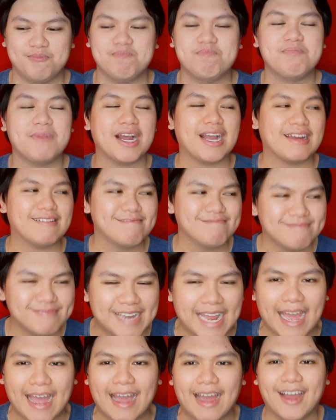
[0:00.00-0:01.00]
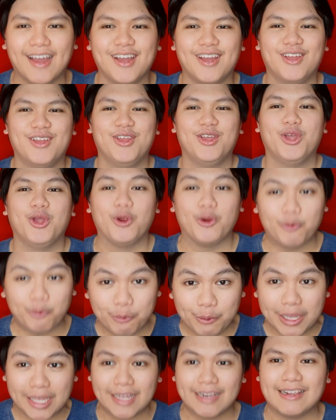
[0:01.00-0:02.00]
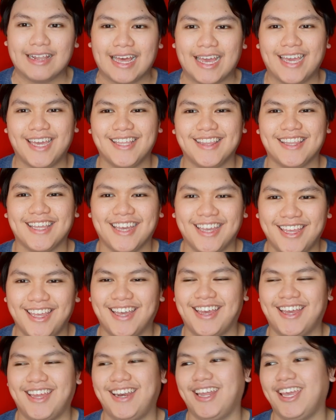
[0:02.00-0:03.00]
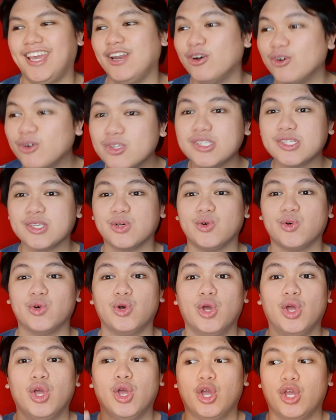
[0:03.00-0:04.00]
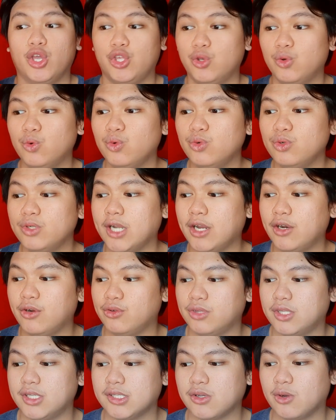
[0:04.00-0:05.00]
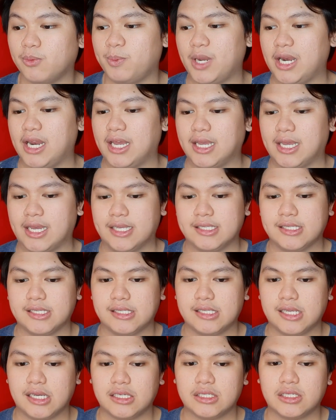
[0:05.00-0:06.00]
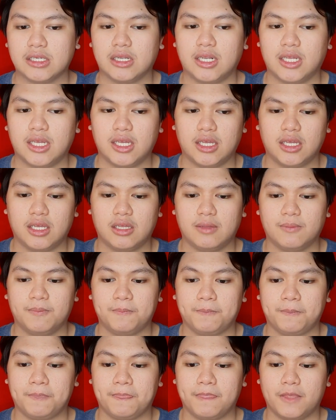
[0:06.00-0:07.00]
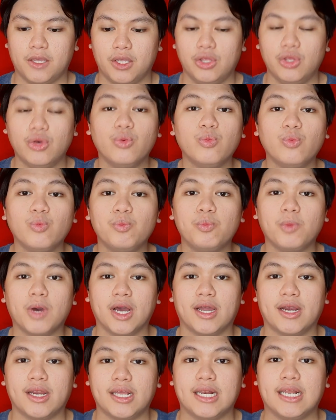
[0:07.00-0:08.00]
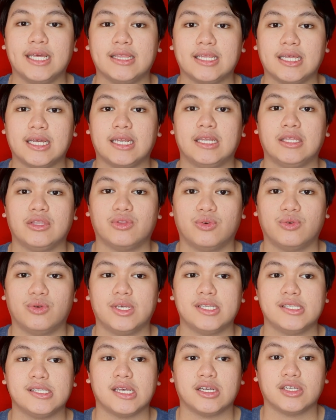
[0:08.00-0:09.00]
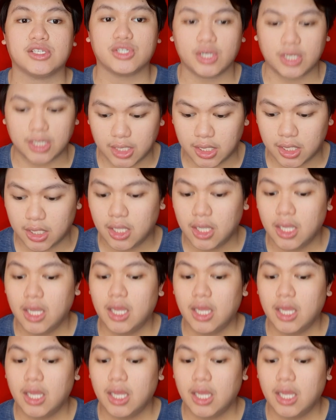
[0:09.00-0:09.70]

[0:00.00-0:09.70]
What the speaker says: magandang ring light. Ayan. And also, yung na-notice ko pala, guys, is actually, yung mga ring light na ganito is actually,